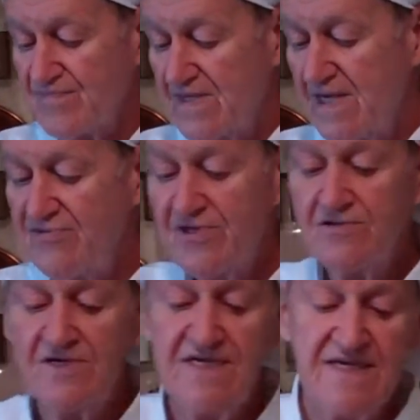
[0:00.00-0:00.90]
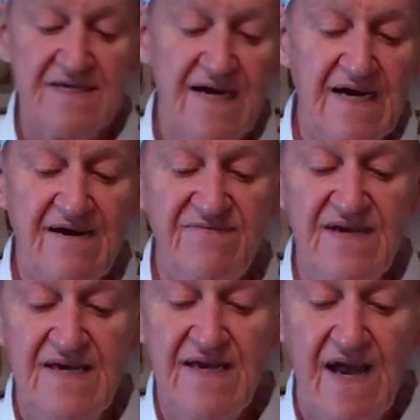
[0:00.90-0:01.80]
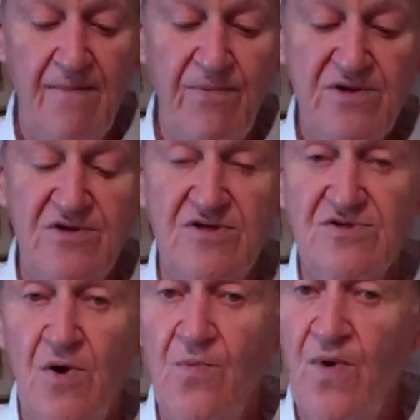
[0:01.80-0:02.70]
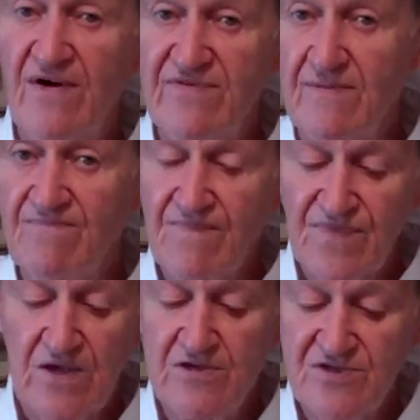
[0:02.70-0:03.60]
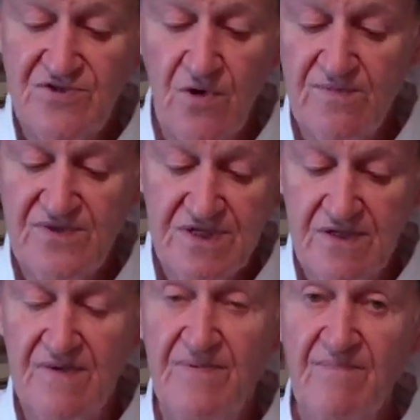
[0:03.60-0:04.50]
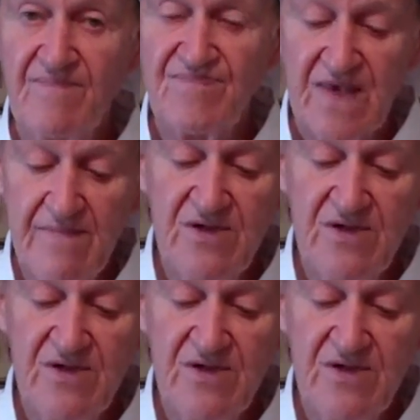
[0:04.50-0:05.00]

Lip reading: cut the cookie in half and put your stroop waffle, your stroop syrup in